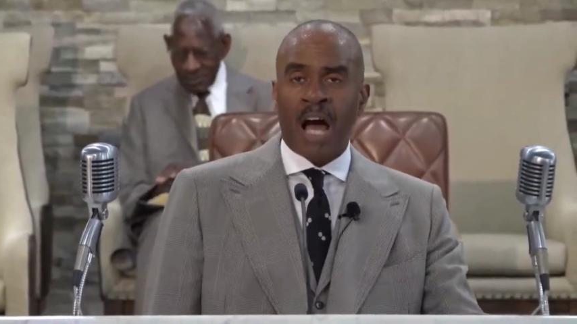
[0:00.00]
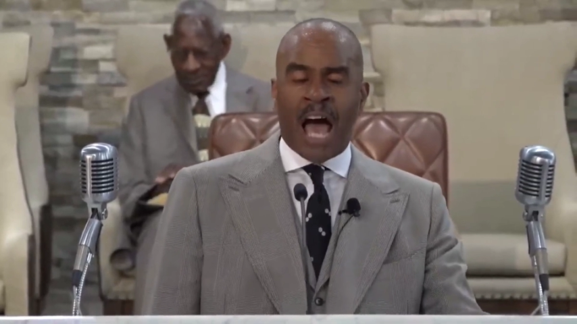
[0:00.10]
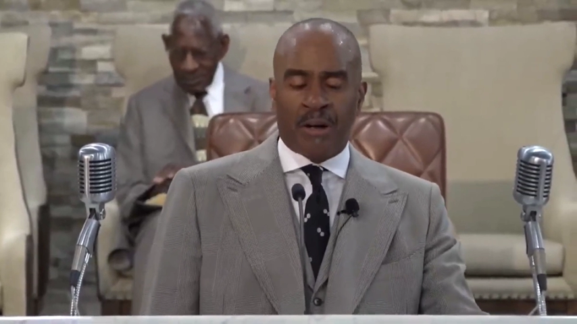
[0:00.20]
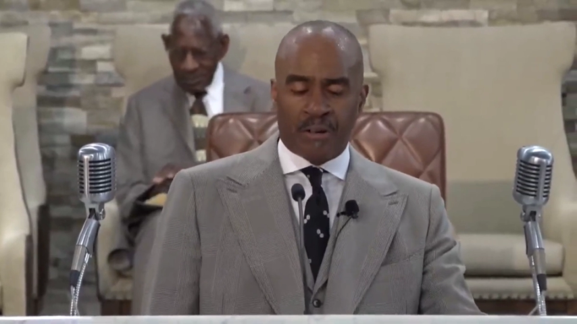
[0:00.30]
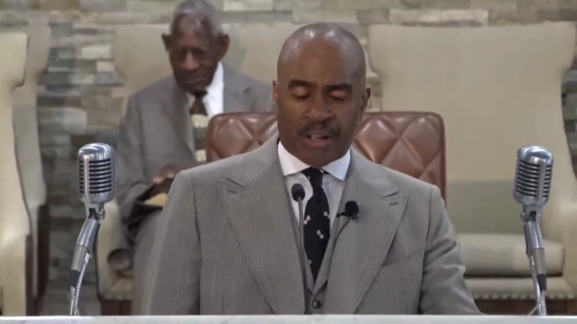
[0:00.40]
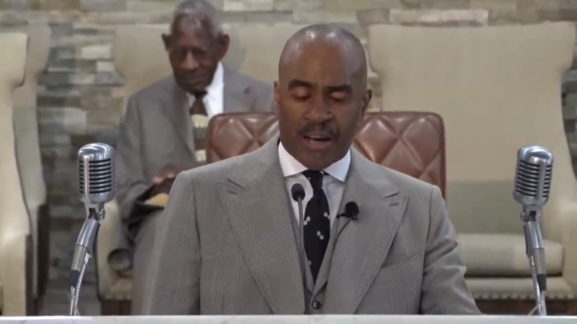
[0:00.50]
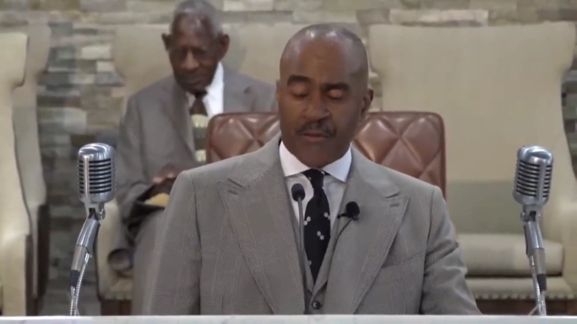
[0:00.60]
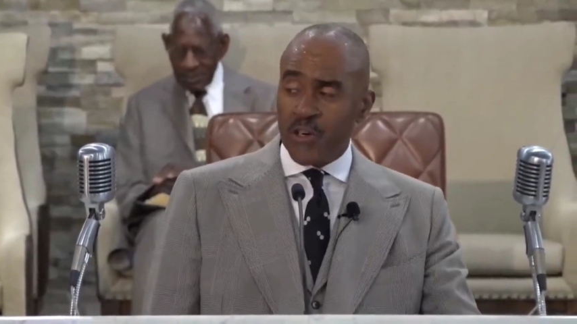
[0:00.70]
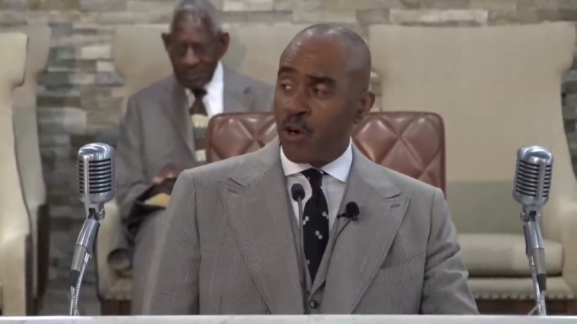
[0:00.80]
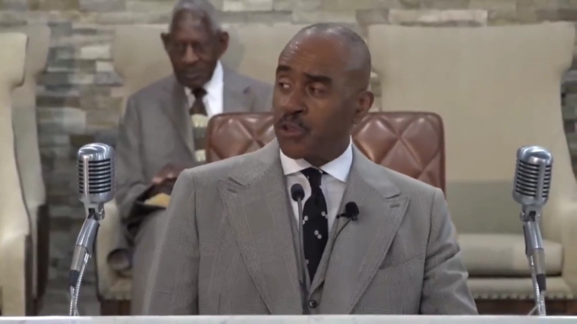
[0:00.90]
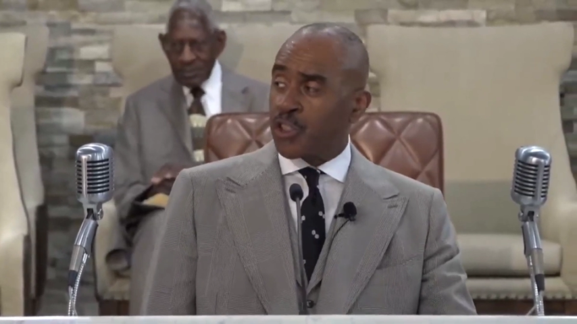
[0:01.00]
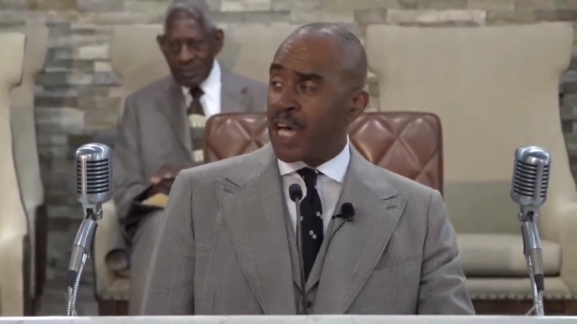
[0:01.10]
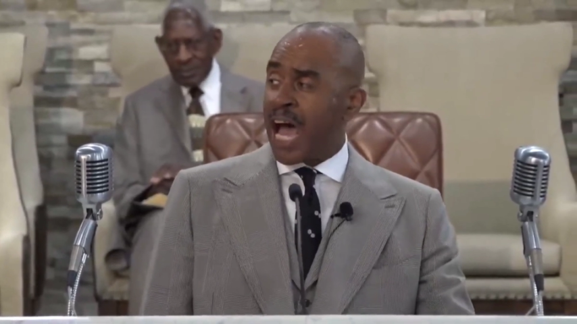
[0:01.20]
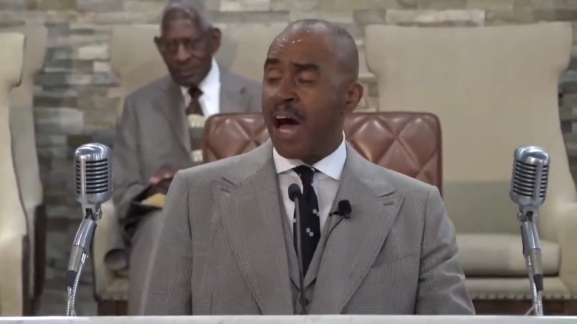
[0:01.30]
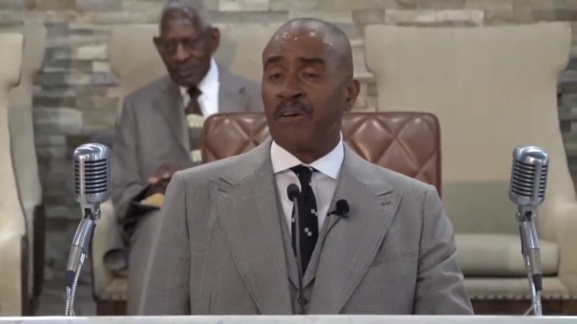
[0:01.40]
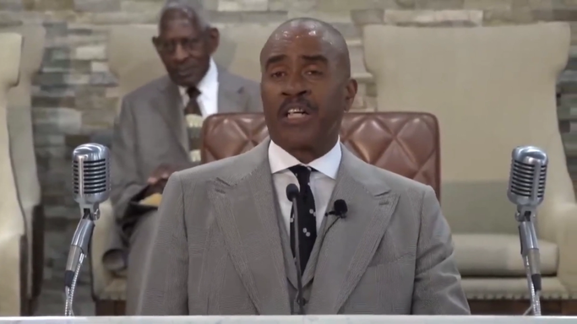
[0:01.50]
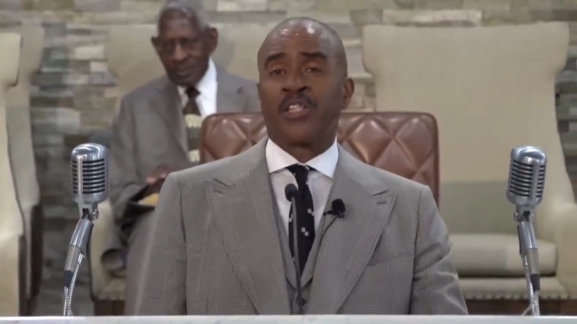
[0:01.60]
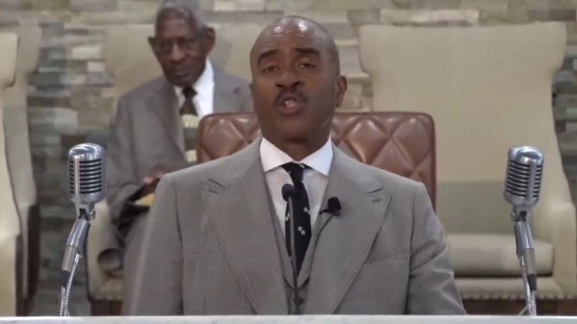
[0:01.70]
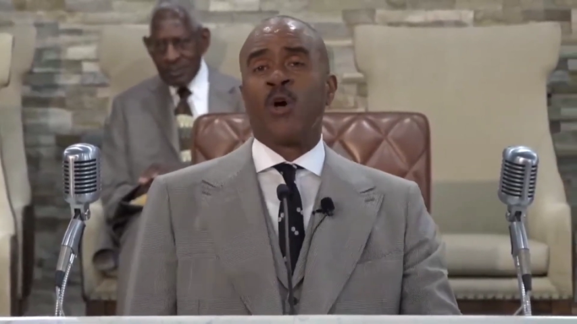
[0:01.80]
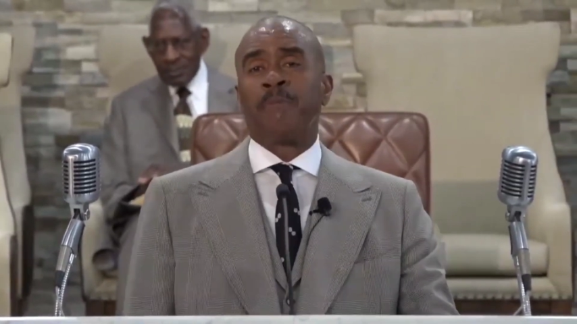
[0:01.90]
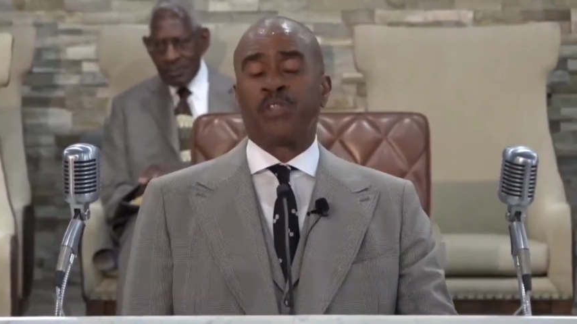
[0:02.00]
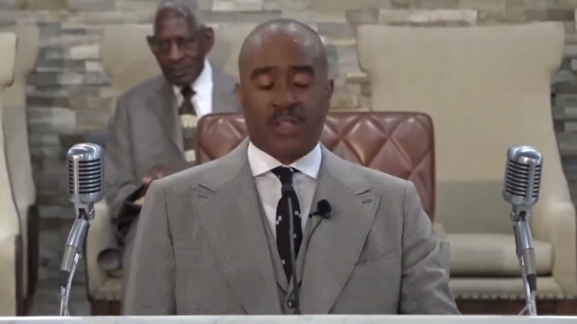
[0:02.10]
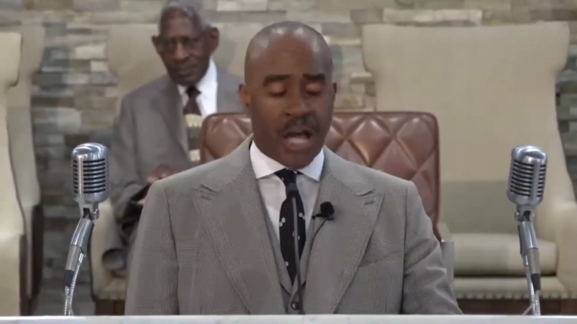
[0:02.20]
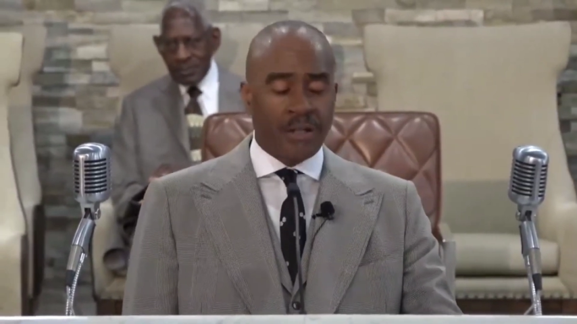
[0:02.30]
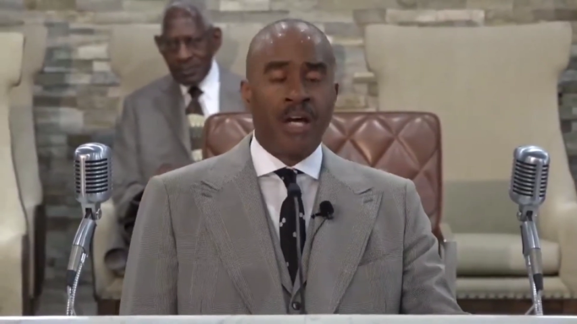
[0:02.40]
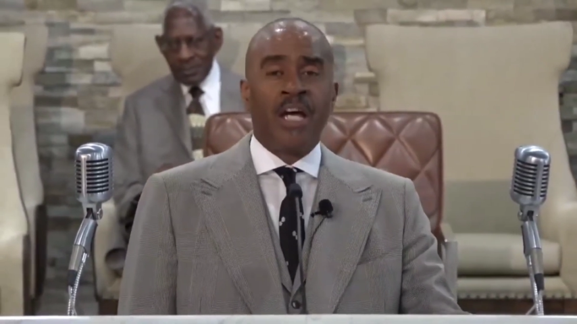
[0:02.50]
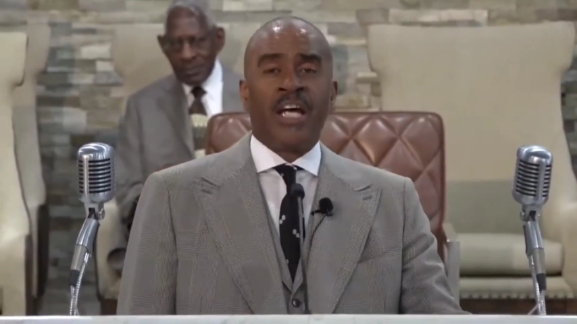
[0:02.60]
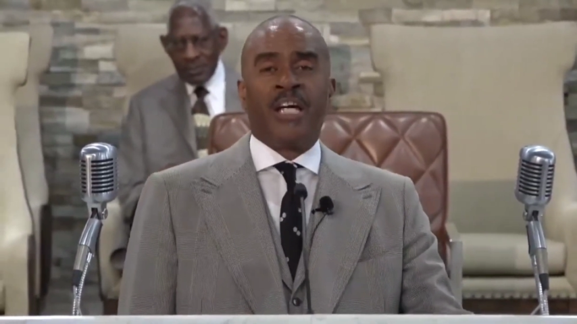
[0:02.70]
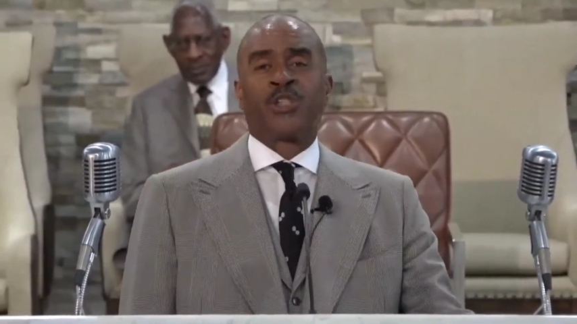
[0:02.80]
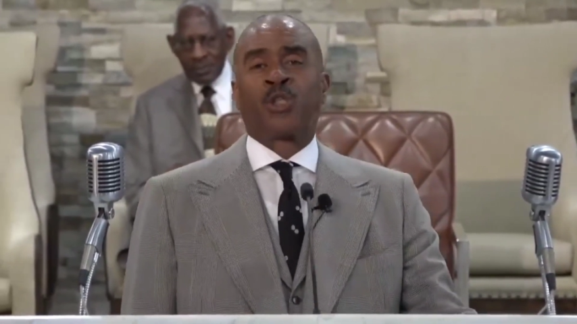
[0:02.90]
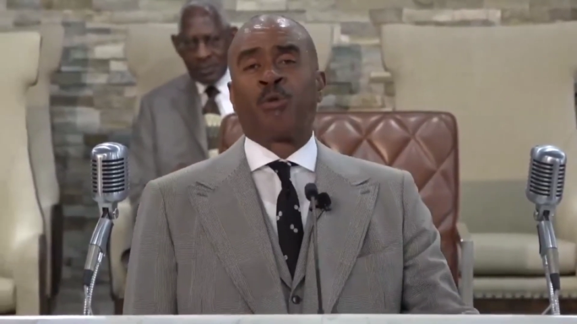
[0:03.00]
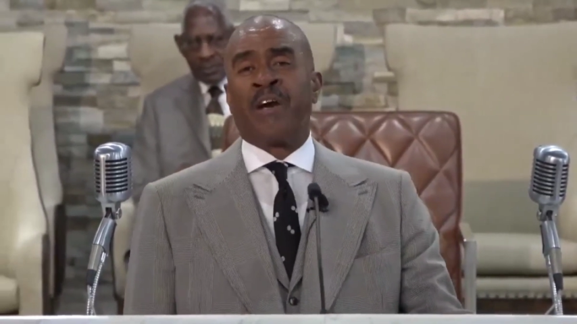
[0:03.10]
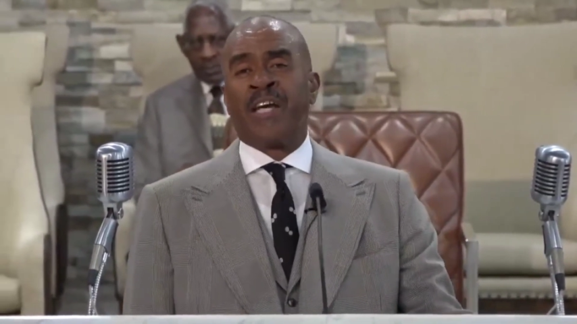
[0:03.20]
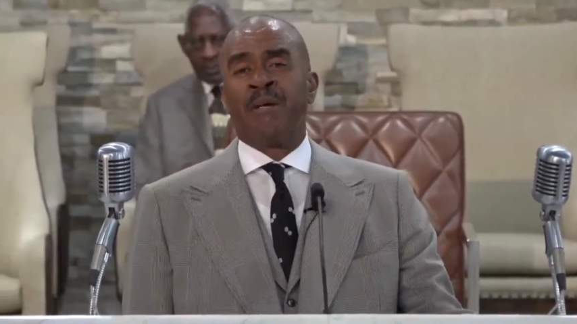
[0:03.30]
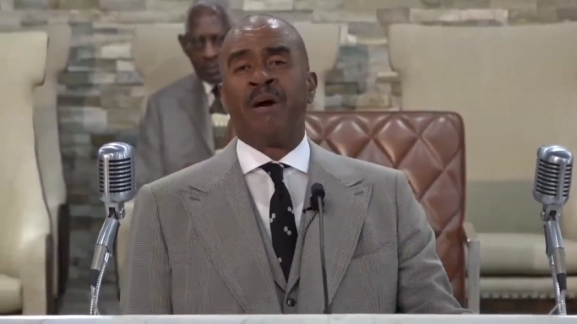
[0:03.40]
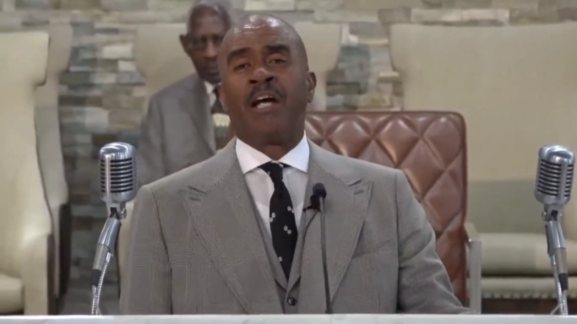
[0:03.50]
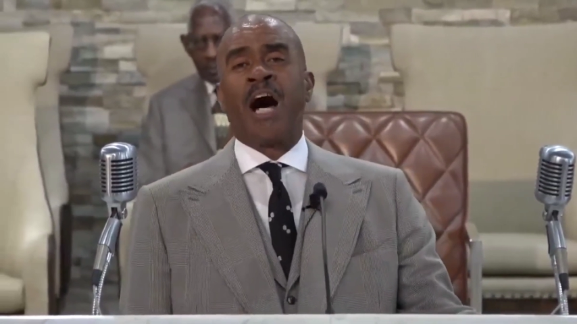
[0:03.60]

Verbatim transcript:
Speaker 1: I don't care if your child gets so upset, it scream